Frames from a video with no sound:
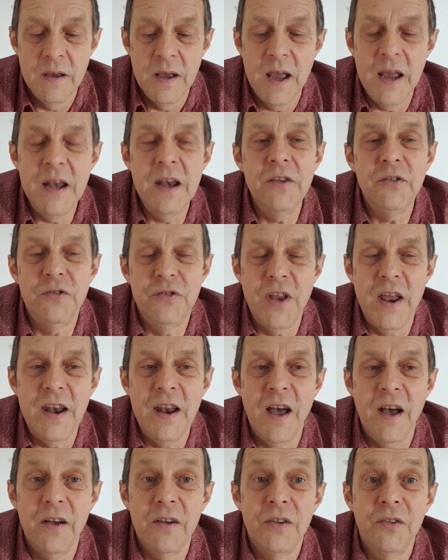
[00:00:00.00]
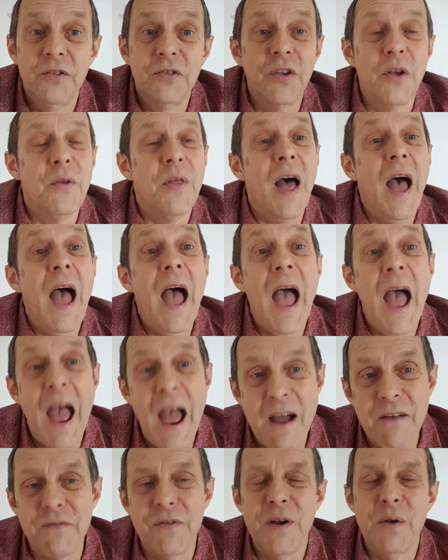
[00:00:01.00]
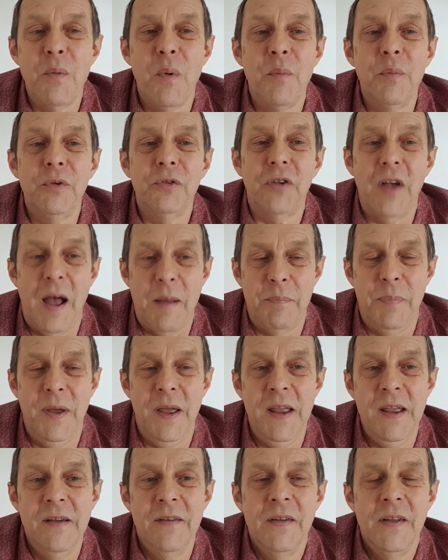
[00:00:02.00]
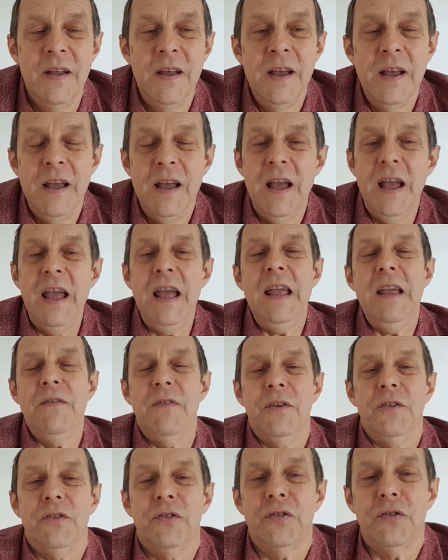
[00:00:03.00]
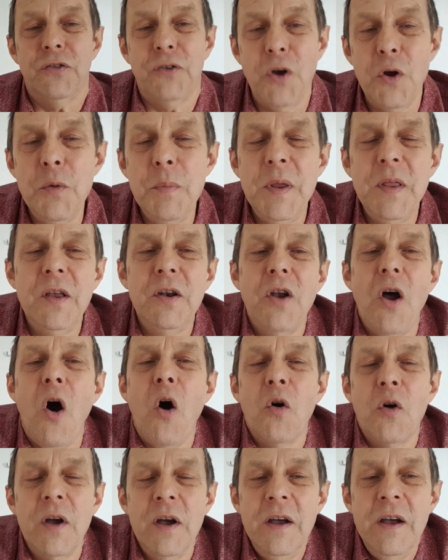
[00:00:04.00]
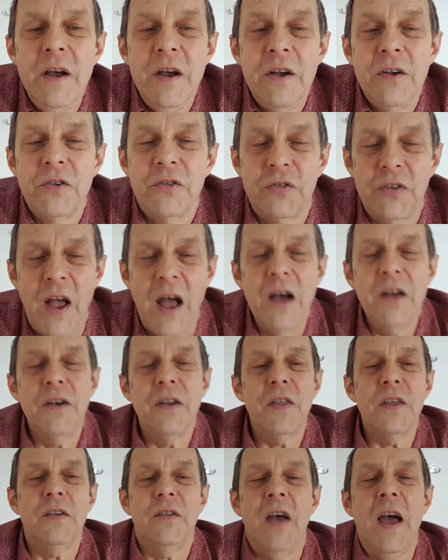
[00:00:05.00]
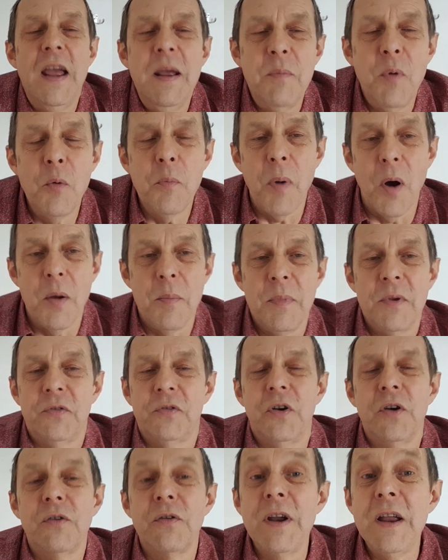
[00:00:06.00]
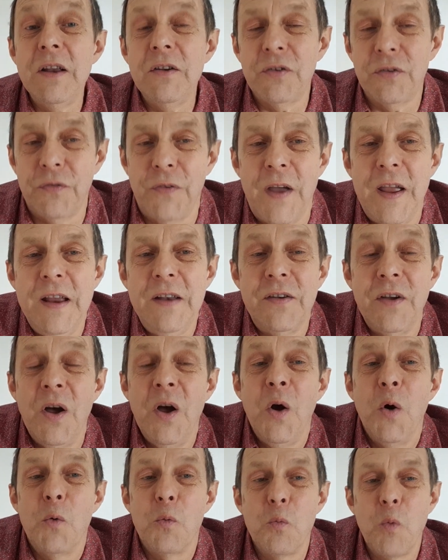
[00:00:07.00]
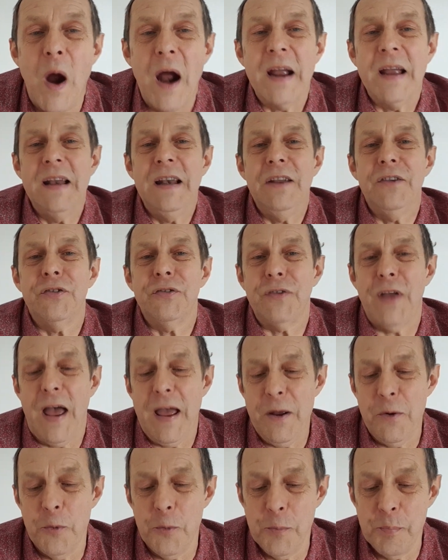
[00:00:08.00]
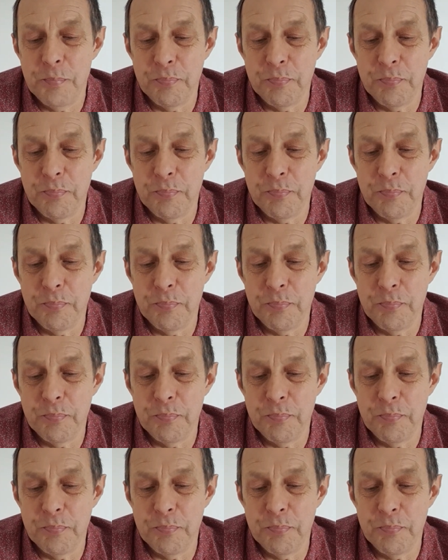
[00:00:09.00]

in his dinner so that everyone was happy. Even Scooby the dog sat under the table by Mr. Green's feet, wagging his tail.